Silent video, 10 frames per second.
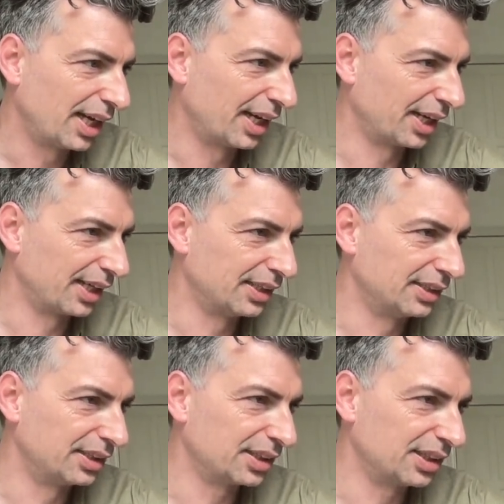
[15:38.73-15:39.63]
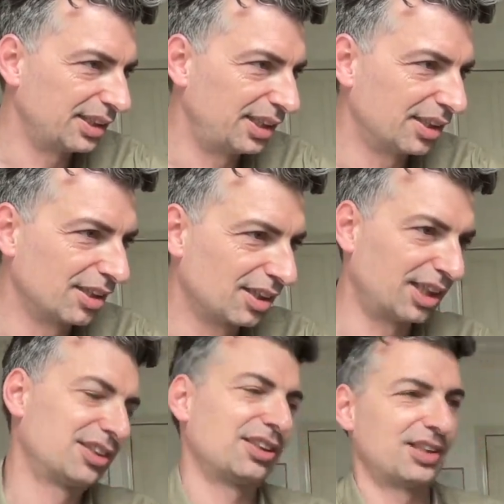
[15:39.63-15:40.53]
And here, I
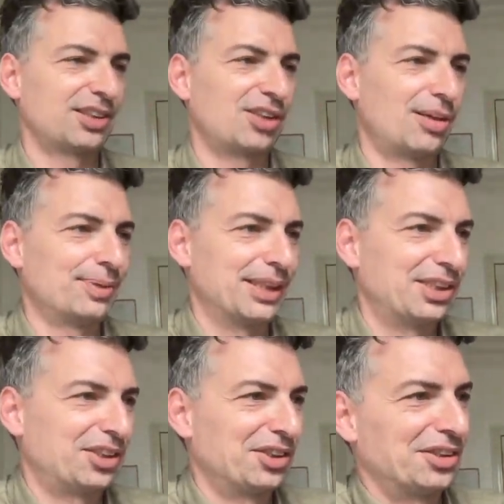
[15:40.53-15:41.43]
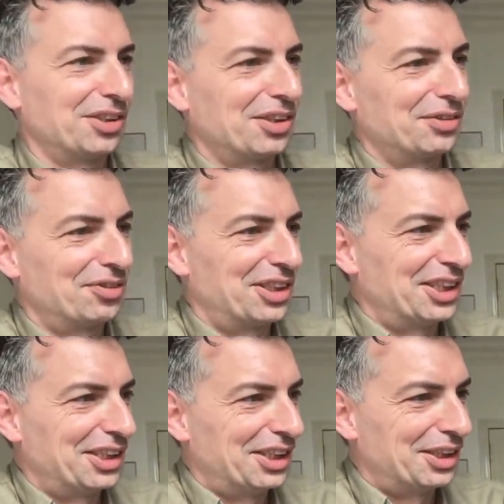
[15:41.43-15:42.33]
just like the combination of
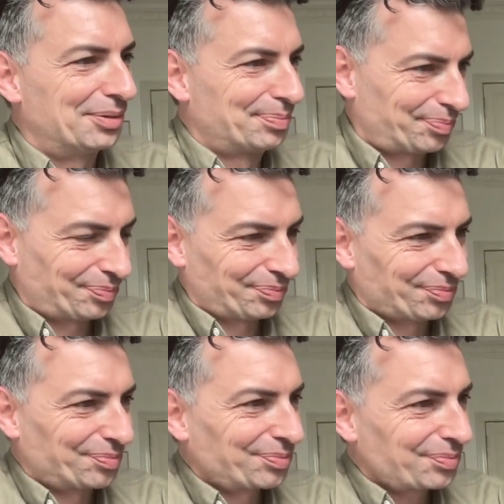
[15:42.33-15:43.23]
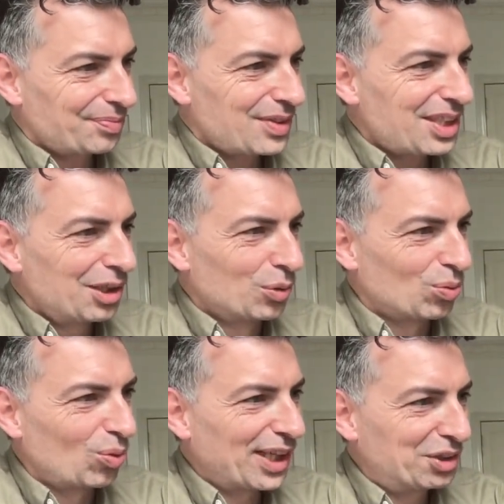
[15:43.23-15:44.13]
the
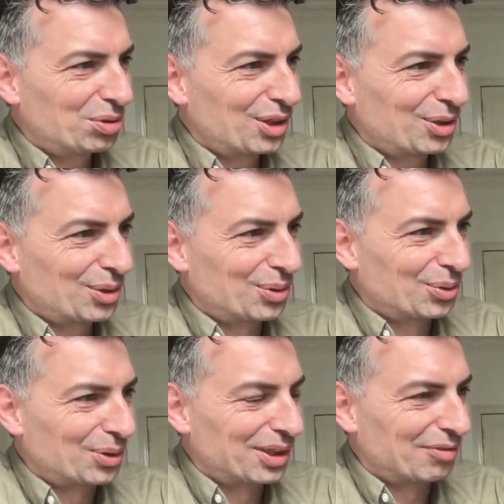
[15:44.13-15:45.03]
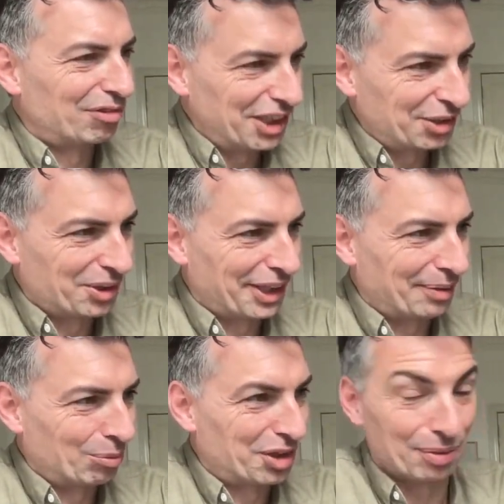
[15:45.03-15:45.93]
retro video
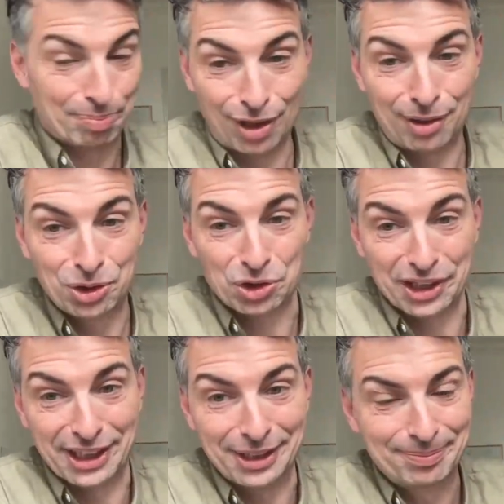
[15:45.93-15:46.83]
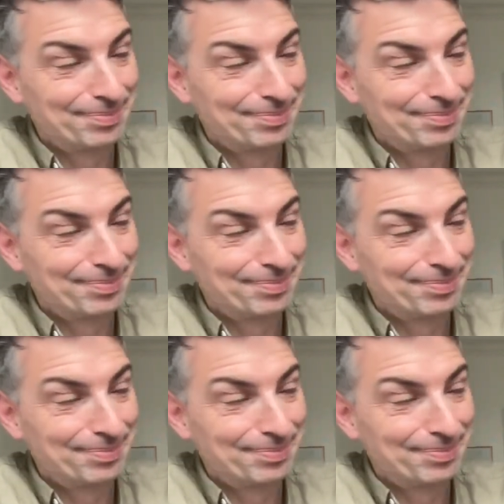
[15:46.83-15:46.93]
game with the palm tree.